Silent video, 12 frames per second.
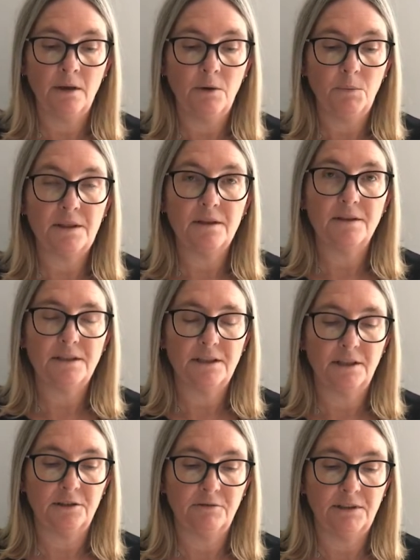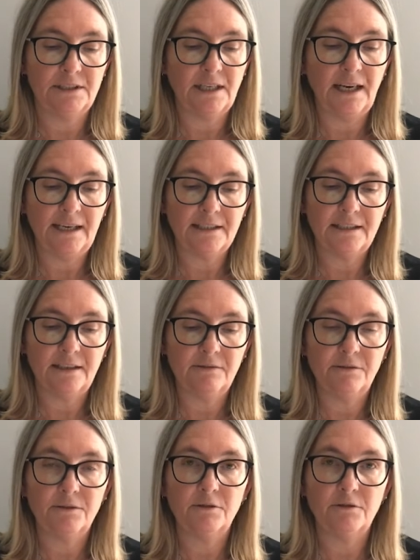whether the surgery is
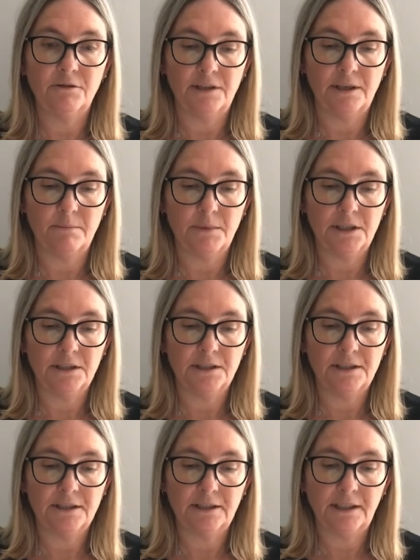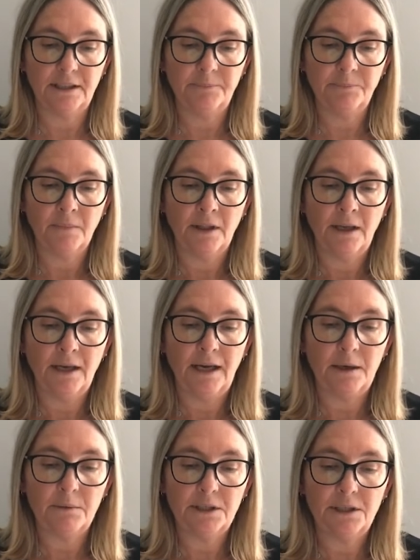elective or an emergency,
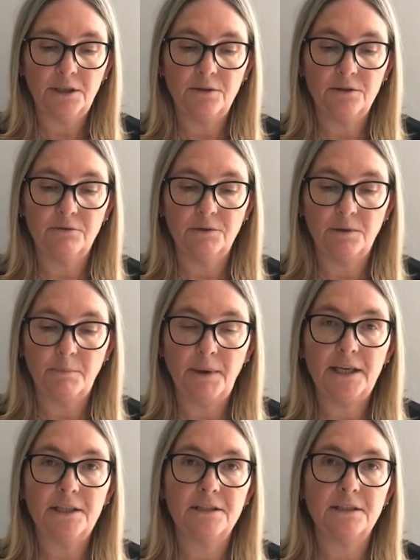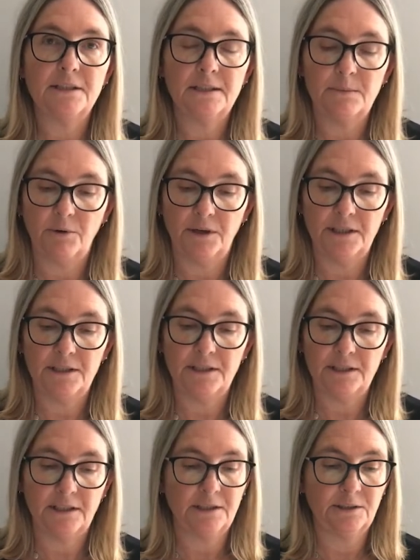how acute or ill the patient is prior to
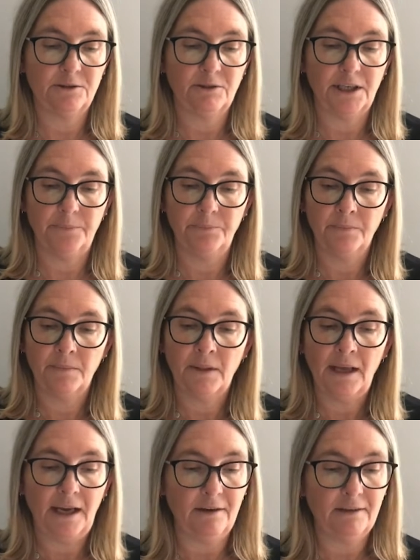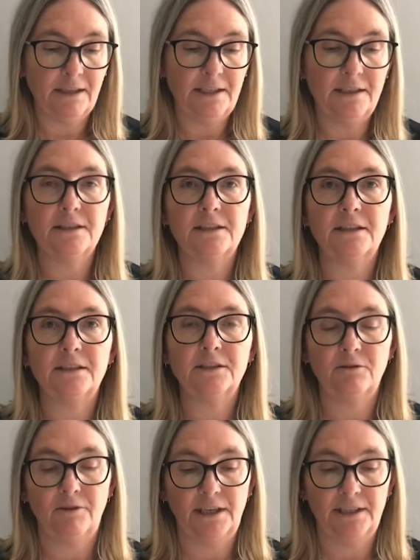surgery, how clean the
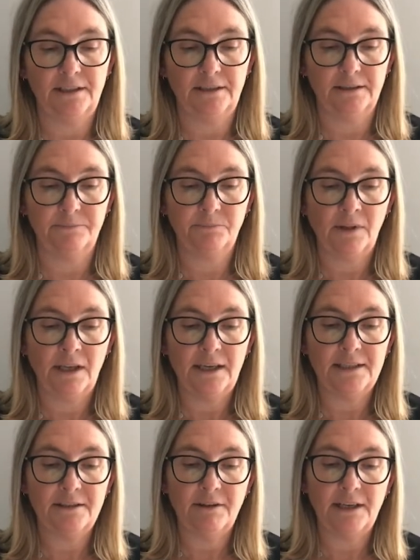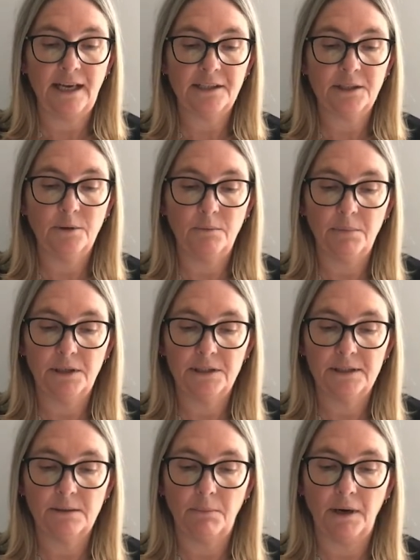surgery is there an adequate blood
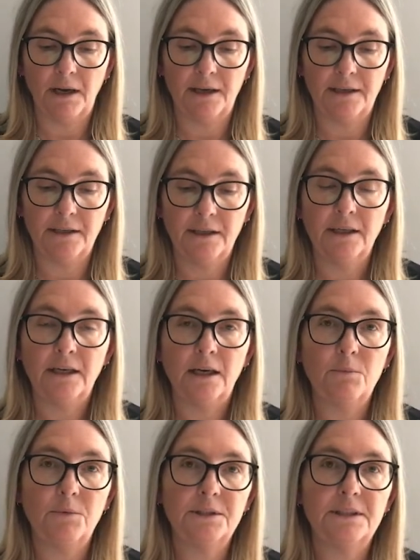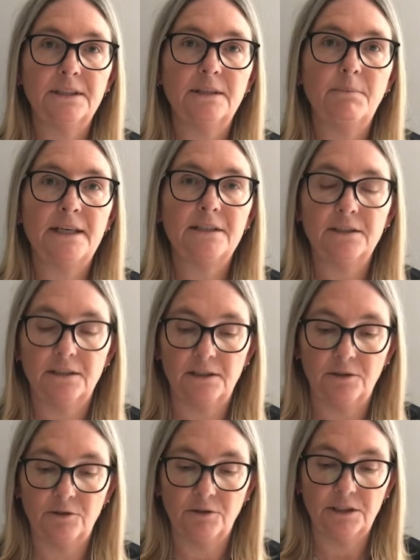supply, and what is the patient's
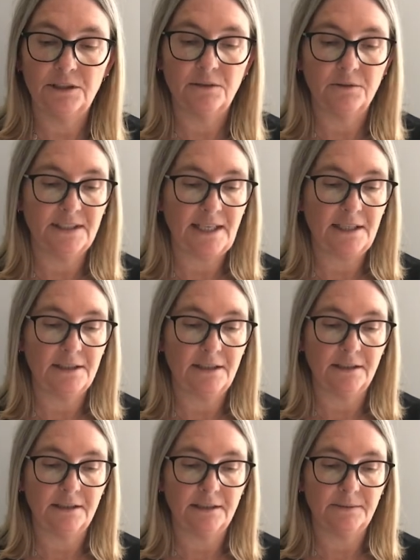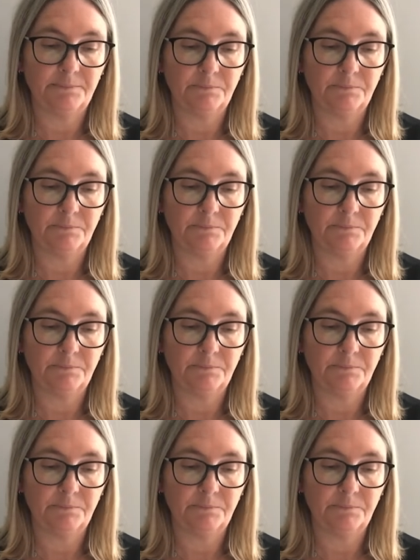nutritional status.